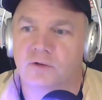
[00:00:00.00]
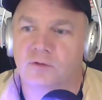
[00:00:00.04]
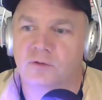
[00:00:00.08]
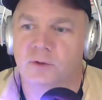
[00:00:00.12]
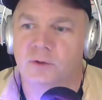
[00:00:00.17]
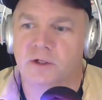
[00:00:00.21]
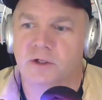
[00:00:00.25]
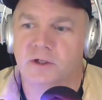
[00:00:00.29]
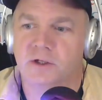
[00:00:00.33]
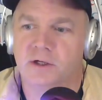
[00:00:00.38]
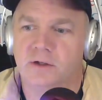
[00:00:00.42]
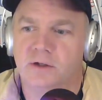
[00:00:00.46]
I
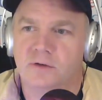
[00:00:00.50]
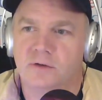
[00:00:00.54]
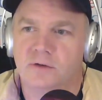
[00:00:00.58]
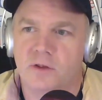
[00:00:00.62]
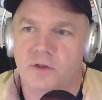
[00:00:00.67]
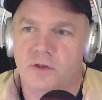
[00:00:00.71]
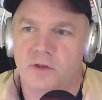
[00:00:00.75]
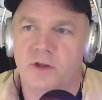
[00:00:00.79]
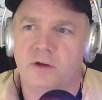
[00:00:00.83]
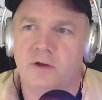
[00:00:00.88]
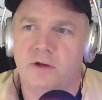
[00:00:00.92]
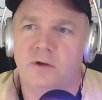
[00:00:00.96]
swear to God, it's the
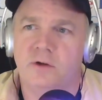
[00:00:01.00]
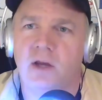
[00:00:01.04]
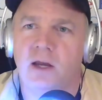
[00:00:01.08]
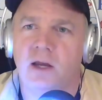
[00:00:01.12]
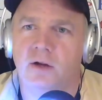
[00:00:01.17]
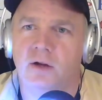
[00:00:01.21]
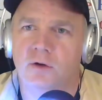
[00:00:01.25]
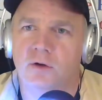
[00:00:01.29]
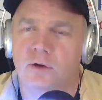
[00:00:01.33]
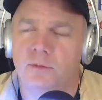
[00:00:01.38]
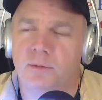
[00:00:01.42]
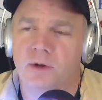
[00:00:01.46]
thing you
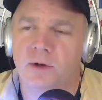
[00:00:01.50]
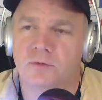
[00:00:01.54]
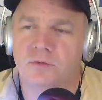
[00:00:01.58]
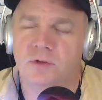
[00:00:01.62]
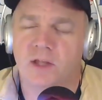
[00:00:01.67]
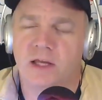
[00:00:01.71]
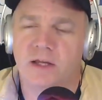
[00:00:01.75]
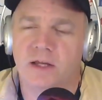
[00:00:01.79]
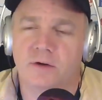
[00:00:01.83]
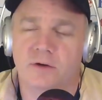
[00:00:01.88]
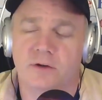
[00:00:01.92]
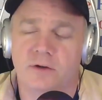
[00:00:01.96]
got to know about flat